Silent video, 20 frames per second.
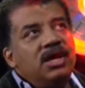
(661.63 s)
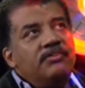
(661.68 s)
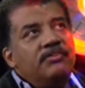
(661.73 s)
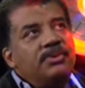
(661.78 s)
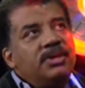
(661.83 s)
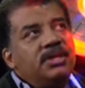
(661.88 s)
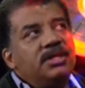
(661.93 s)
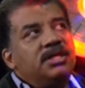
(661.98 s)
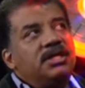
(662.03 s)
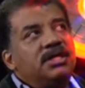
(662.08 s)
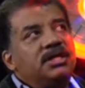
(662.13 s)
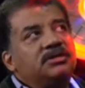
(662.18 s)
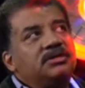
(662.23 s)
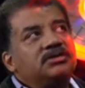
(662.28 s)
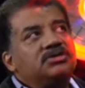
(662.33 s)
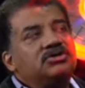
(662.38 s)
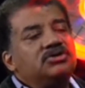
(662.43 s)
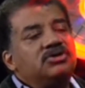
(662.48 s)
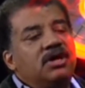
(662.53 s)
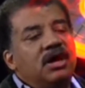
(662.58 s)
own
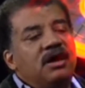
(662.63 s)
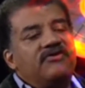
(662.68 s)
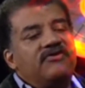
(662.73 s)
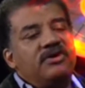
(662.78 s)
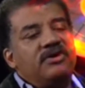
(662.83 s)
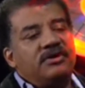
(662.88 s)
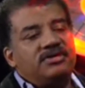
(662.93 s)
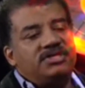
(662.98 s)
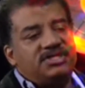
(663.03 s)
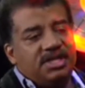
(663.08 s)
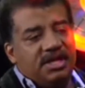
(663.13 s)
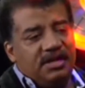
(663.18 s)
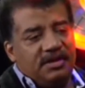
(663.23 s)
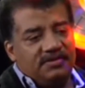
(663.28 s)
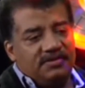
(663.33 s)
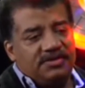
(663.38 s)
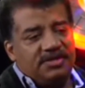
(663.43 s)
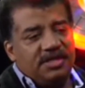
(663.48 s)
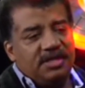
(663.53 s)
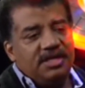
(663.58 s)
ability to govern
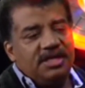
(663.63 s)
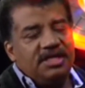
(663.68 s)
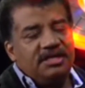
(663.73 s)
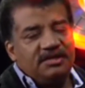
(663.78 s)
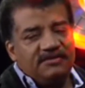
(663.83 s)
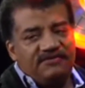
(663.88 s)
ourselves